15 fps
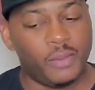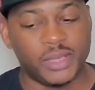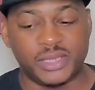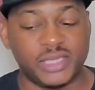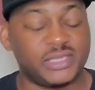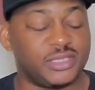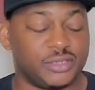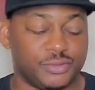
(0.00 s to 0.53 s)

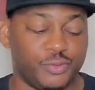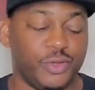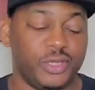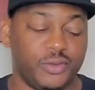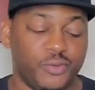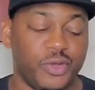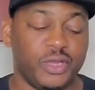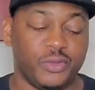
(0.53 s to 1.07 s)
But this is
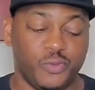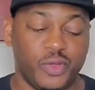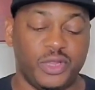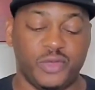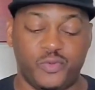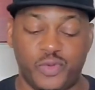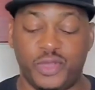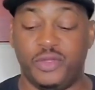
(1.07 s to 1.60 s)
really, really,
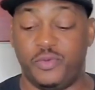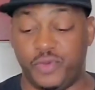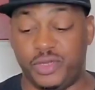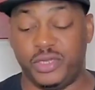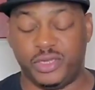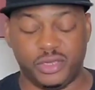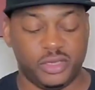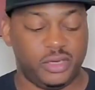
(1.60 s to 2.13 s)
really, really,
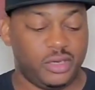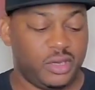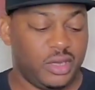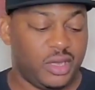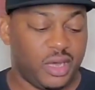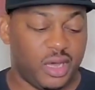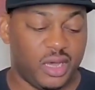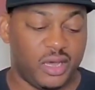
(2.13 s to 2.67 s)
really good
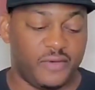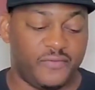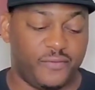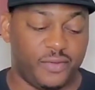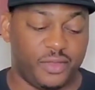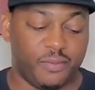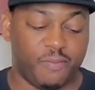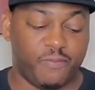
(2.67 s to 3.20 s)

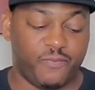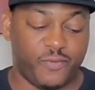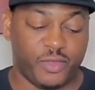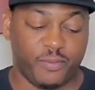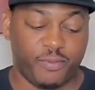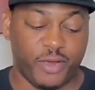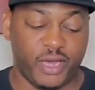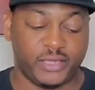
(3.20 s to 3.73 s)
for
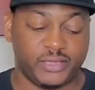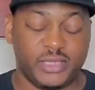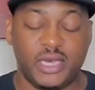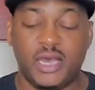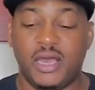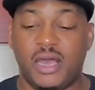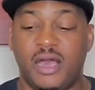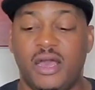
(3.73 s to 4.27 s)
the price.
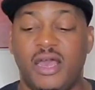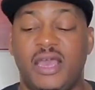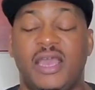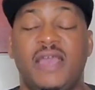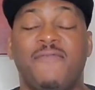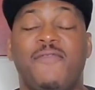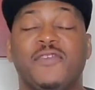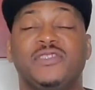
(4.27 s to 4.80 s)

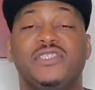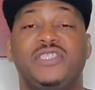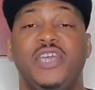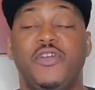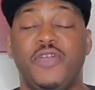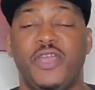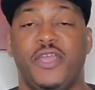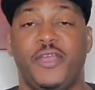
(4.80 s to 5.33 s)
The
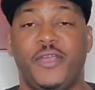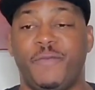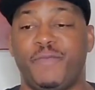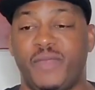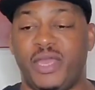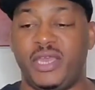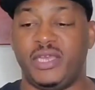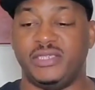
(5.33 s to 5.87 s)
steal here
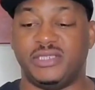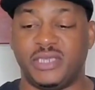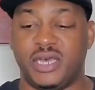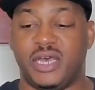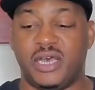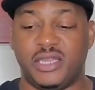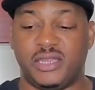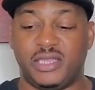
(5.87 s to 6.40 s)
is
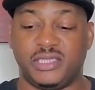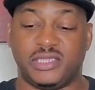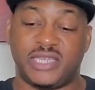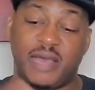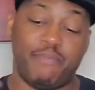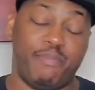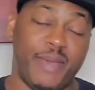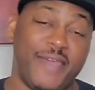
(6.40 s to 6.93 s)
this
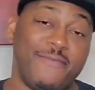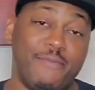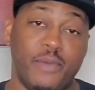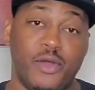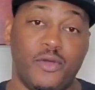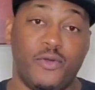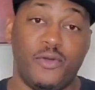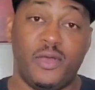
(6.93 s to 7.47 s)
is at
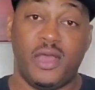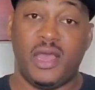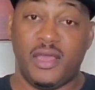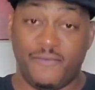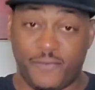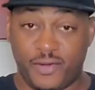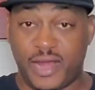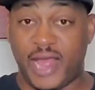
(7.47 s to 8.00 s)
BevMo
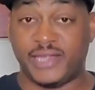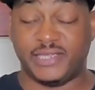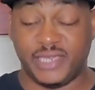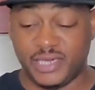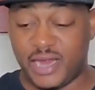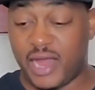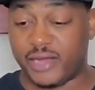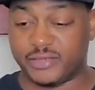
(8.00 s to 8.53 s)
for
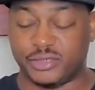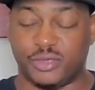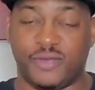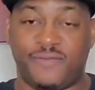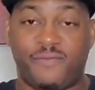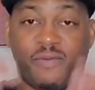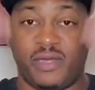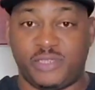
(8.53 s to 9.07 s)
$19.
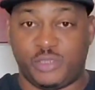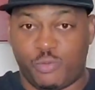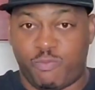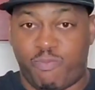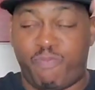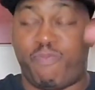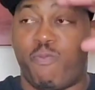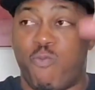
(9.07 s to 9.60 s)
So it's
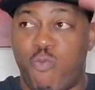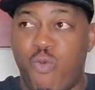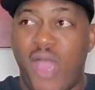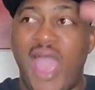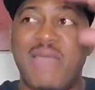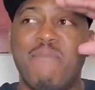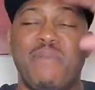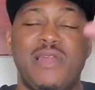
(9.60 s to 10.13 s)

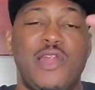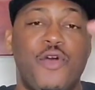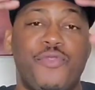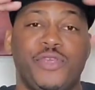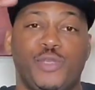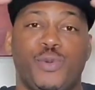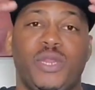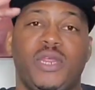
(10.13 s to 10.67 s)
right
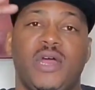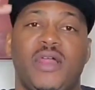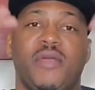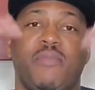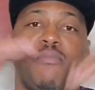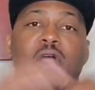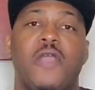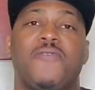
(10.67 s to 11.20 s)
below the
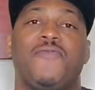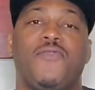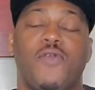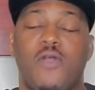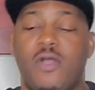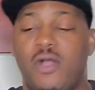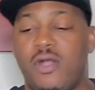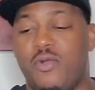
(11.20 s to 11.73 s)
$20 mark
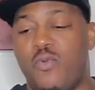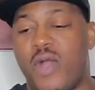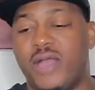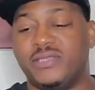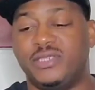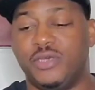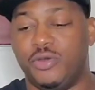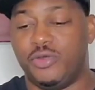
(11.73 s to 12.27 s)
for our
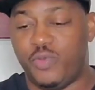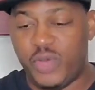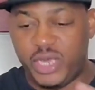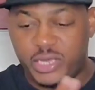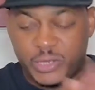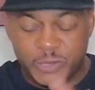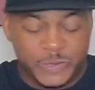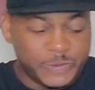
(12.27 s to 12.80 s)
wine steal of the
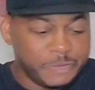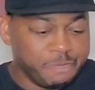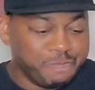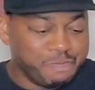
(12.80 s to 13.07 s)
week.